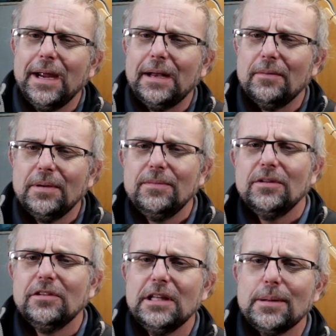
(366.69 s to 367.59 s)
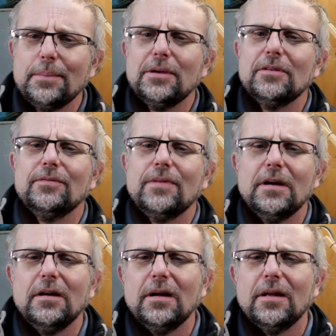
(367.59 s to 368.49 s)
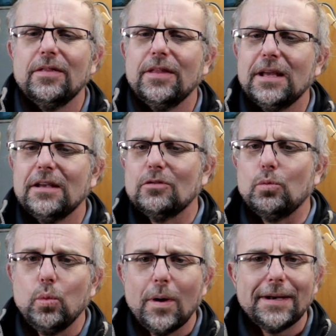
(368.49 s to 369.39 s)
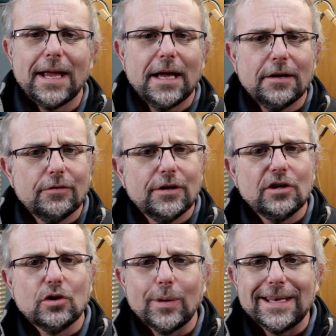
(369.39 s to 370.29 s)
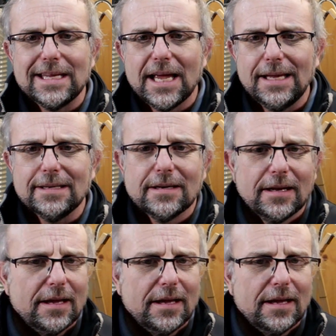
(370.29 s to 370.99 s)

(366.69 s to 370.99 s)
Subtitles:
and I've even seen them up as far, I think, as 128.